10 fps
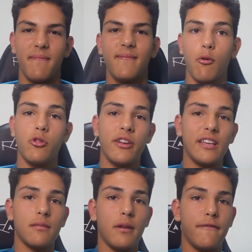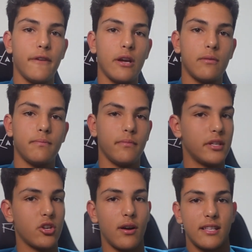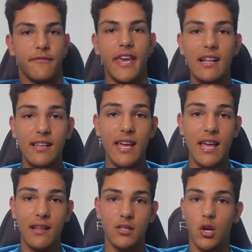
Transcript: But we're looking at the midfield. The Giants have Callaghan,